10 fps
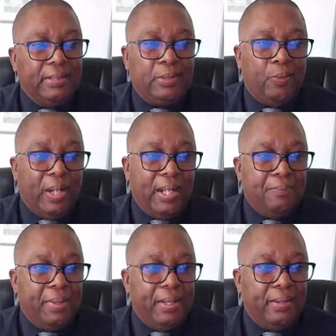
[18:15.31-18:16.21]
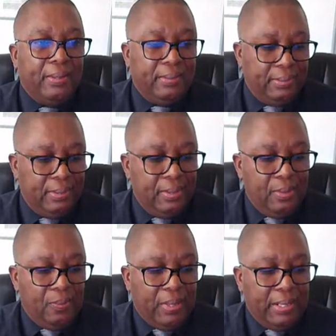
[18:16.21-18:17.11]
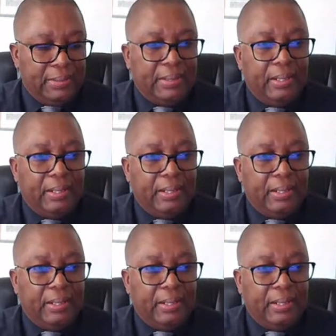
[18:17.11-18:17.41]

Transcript: as to why I'm here and why I